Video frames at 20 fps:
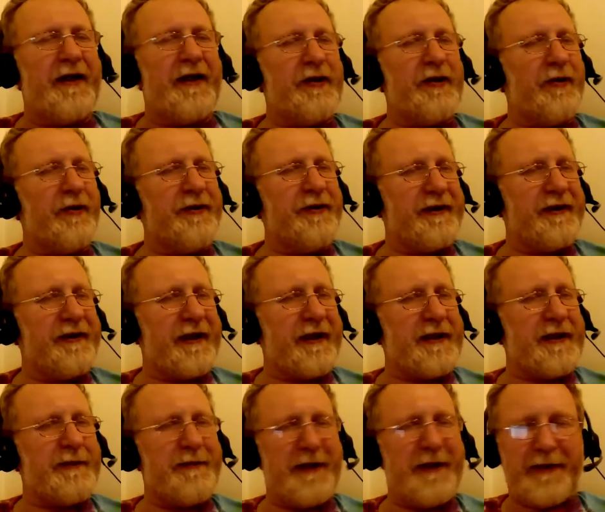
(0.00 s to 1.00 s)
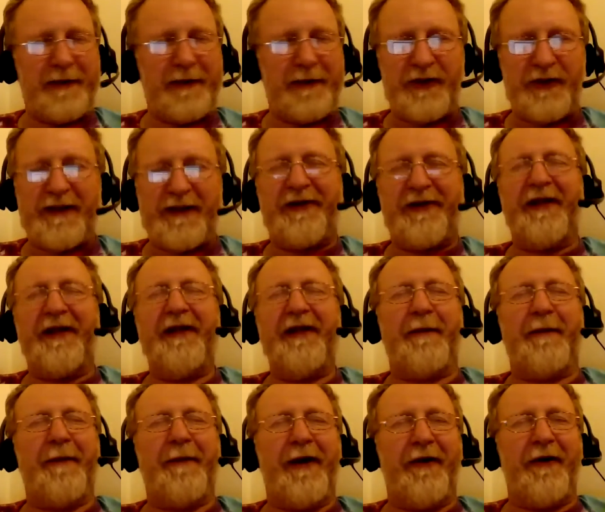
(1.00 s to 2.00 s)
Don't experiment, just think
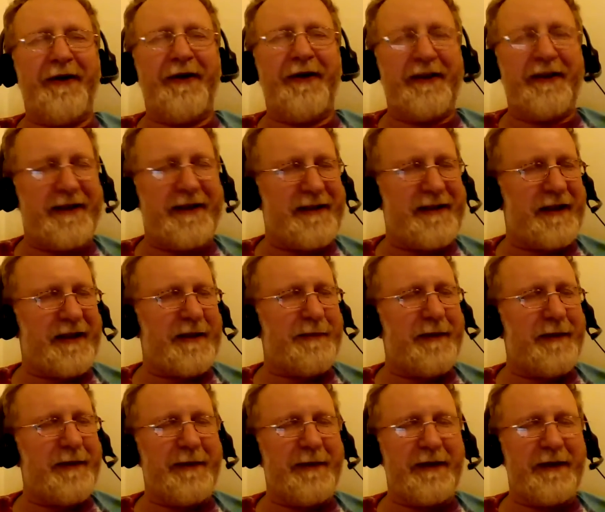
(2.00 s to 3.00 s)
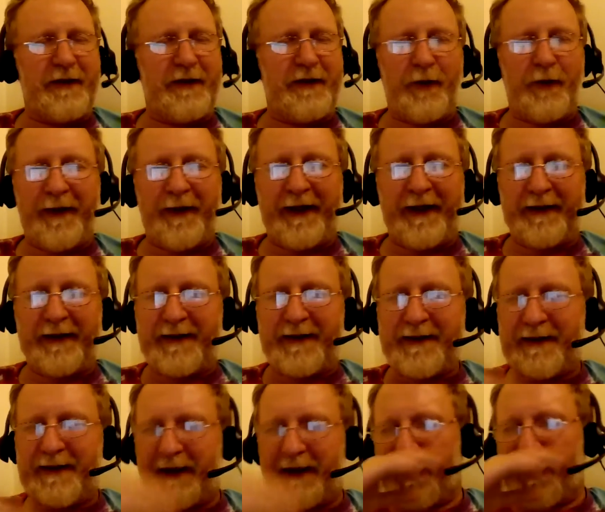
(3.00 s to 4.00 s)
about it and see, experiment in your mind and
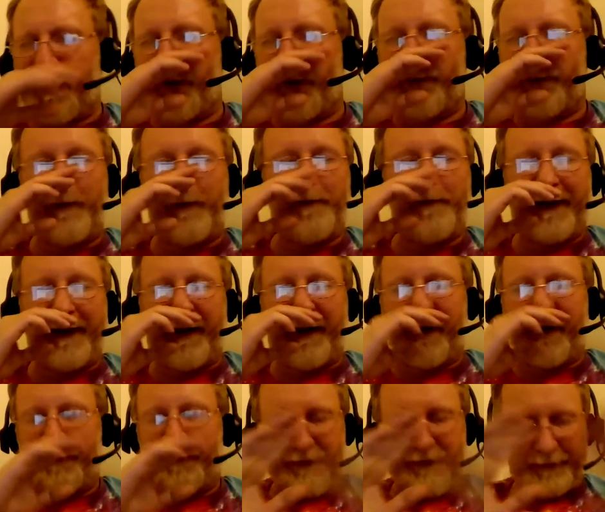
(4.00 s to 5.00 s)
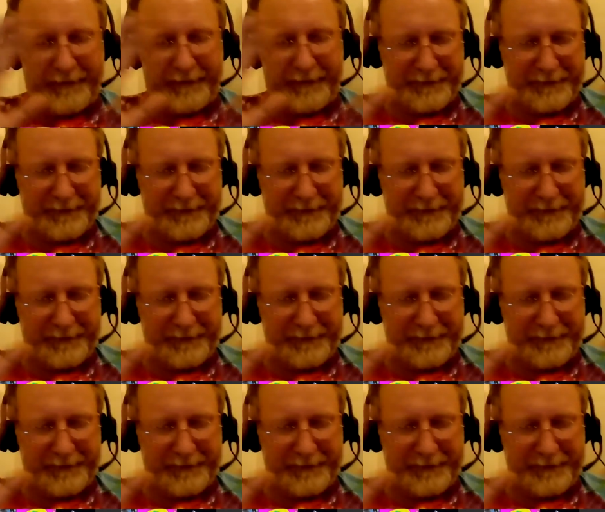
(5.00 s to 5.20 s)
see how it will play out.